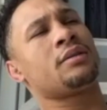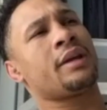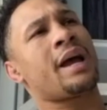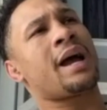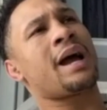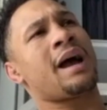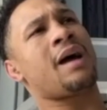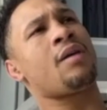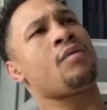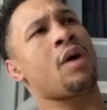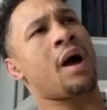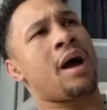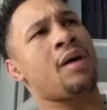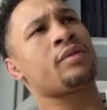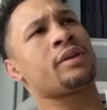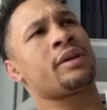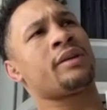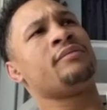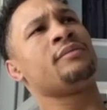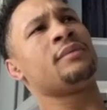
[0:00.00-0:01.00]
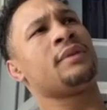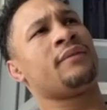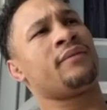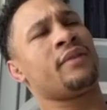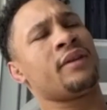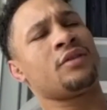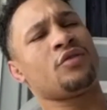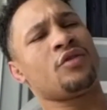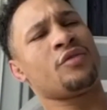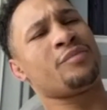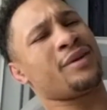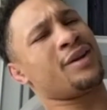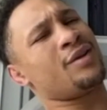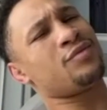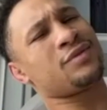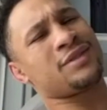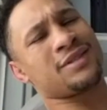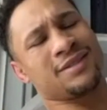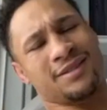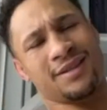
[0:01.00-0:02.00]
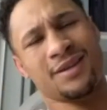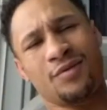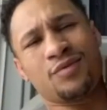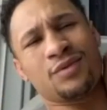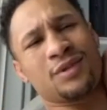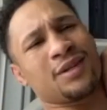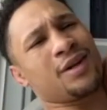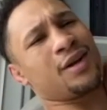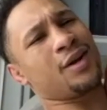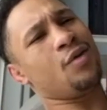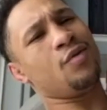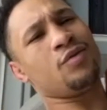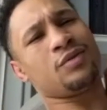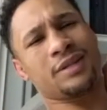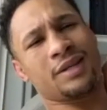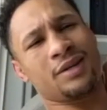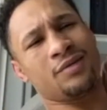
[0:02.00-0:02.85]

Yeah, I I would give him the victory. But it was it was a close.